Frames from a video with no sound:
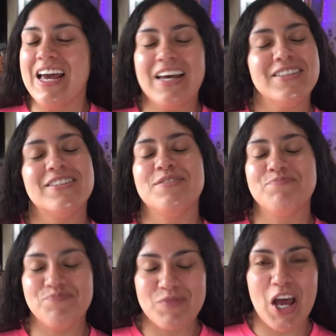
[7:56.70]
It's
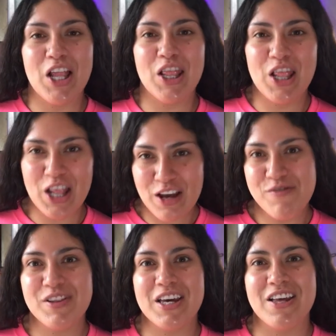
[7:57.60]
a
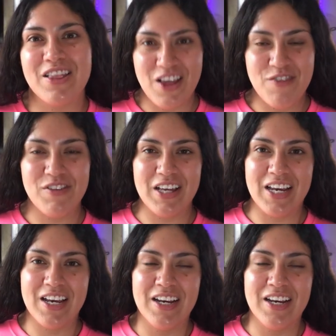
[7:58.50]
lovely, lovely